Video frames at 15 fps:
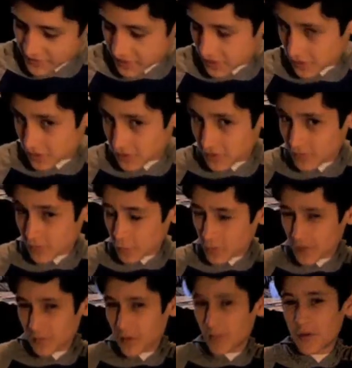her the
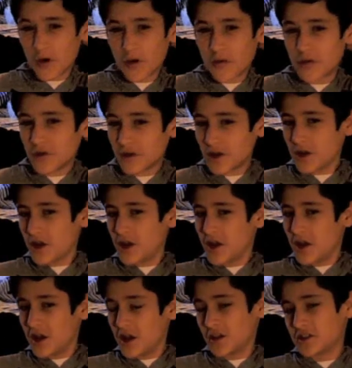word Mapone,
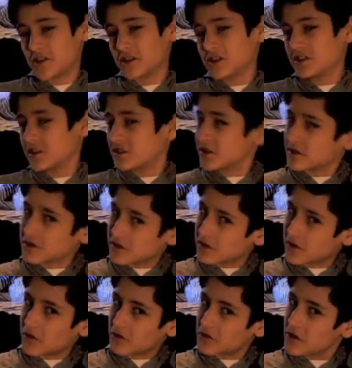and she still doesn't
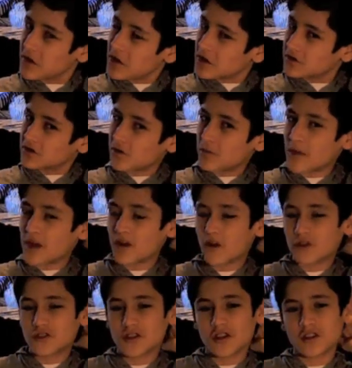know. So Ben
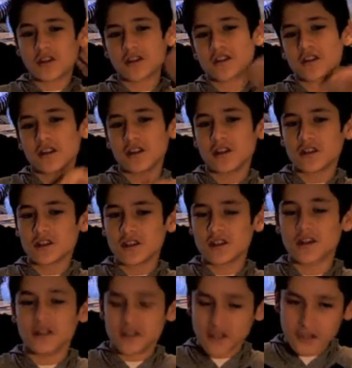Aldridge is going to just
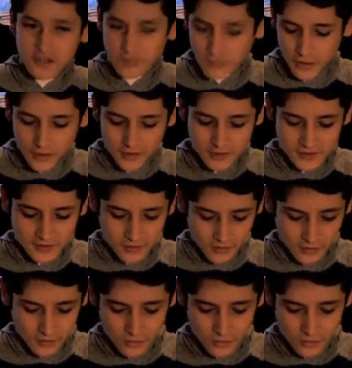continue on to see